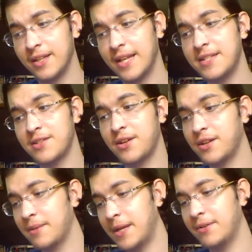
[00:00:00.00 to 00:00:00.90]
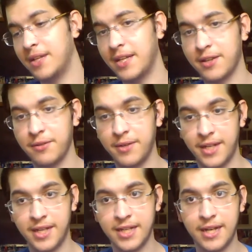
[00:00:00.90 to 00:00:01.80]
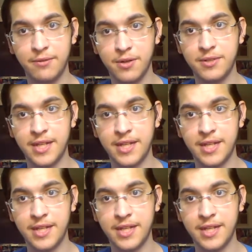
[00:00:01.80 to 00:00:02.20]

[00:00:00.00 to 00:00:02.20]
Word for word: Let's talk about E3, and I wrote